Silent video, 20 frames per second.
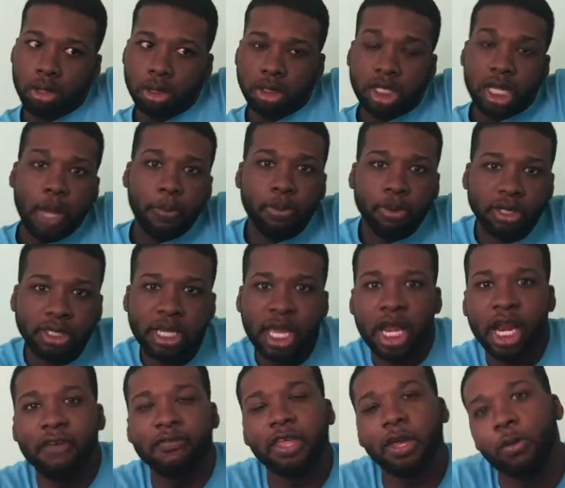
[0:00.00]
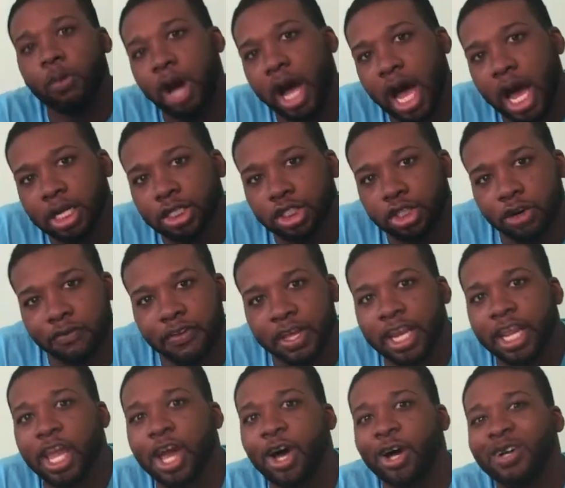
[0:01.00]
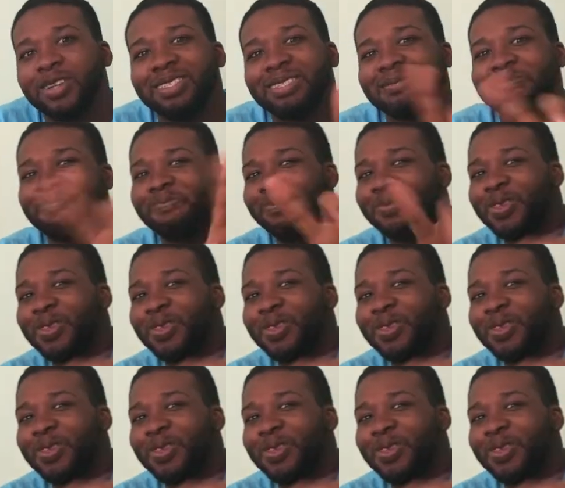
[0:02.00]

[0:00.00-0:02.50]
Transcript: ten percent of them watch your videos,